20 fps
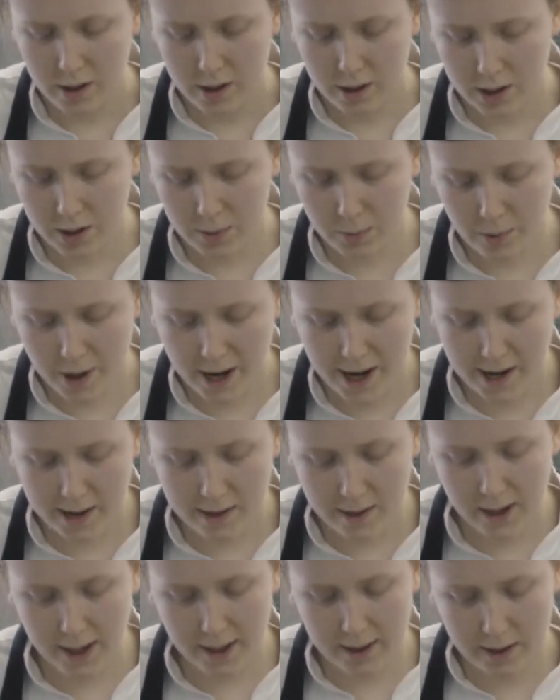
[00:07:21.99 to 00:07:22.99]

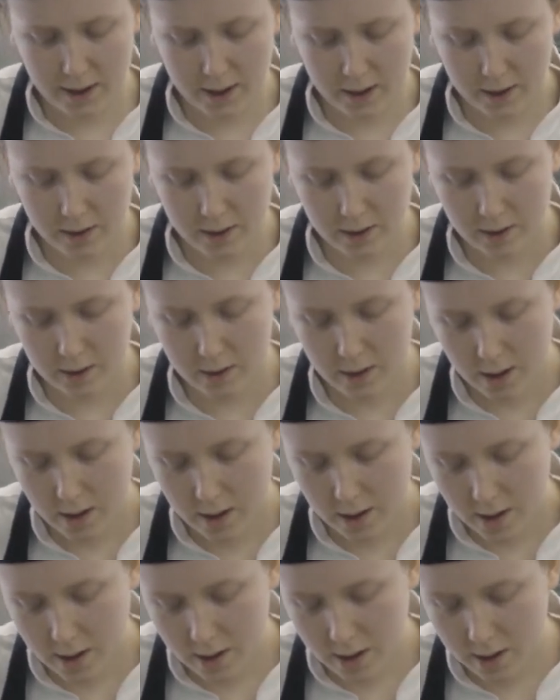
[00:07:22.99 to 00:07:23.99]
spread like this.
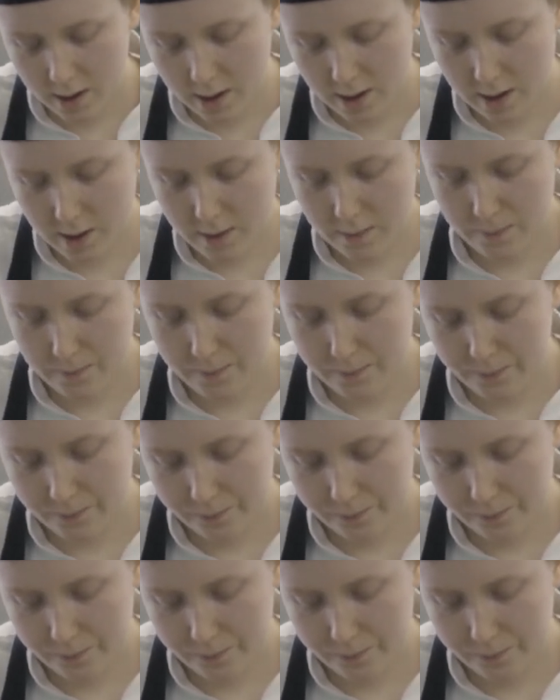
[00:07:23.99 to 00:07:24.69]
You